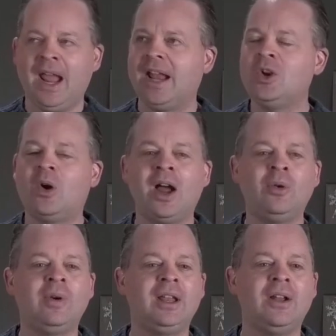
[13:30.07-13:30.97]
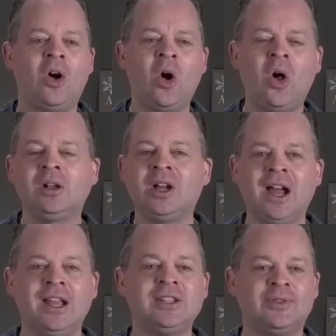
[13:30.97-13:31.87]
And you know, I read all
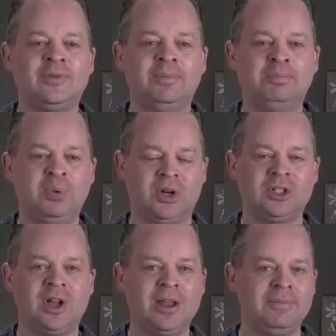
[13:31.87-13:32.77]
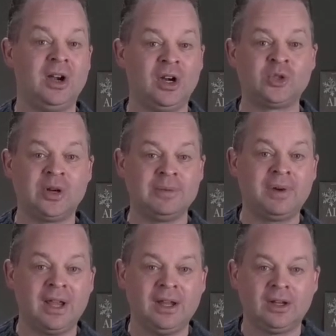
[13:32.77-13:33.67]
kinds of books on marriage written
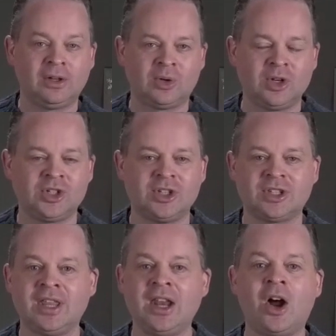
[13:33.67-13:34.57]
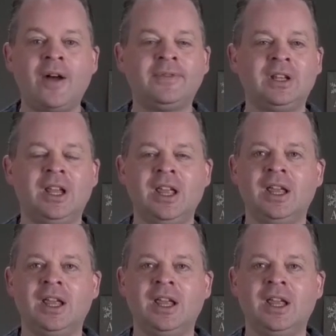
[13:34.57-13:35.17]
by Christians, and they'd often